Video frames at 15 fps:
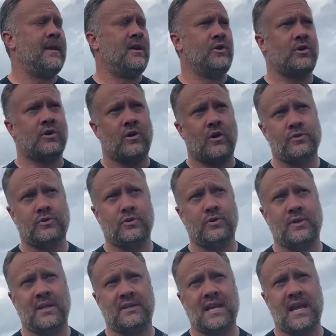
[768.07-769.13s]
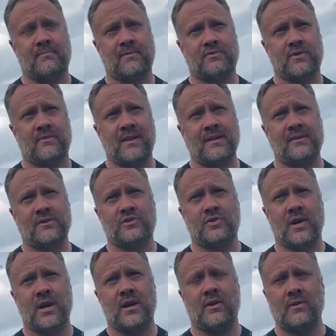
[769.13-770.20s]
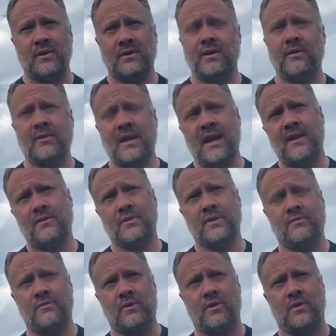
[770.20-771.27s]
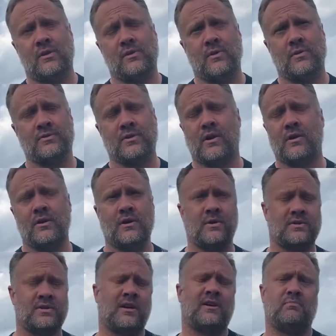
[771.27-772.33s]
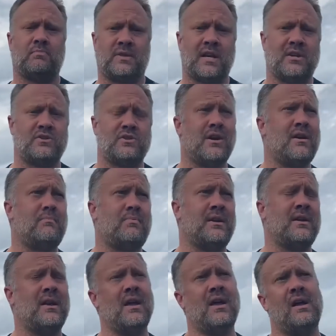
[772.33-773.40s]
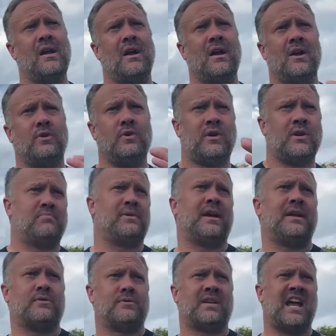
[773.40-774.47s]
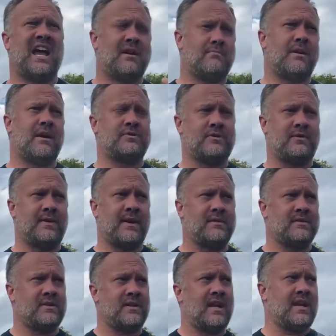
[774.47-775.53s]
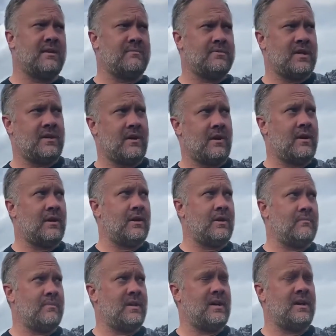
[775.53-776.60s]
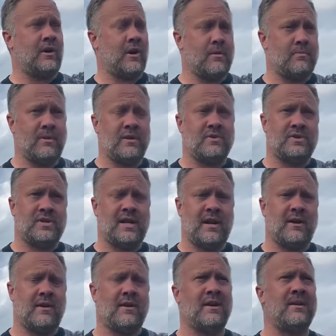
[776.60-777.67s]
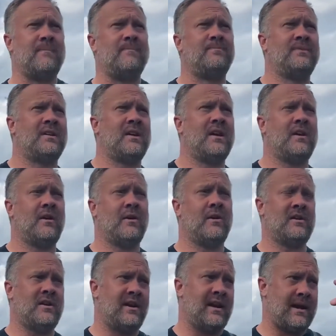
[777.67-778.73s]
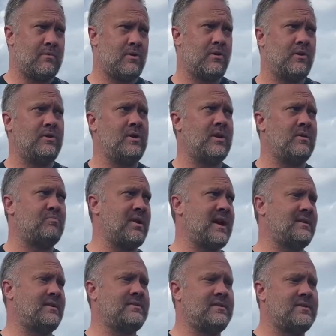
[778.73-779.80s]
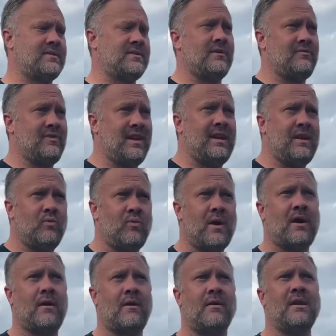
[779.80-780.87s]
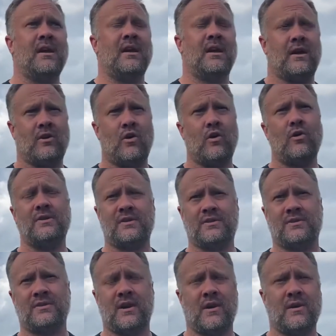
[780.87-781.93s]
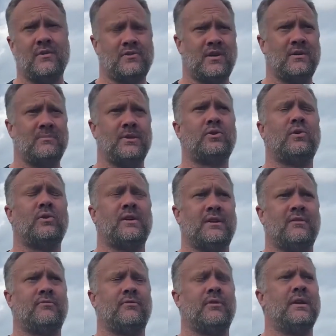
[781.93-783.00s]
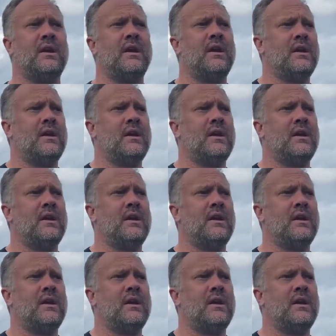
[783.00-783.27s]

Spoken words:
You could also do that type of surveillance training or intel gathering if you're a close, or, you know, executive protection company. You could play those cat and mouse surveillance games in an urban or city area, or in a neighborhood. You can practice this stuff anywhere, and all these scenarios are going to be totally different.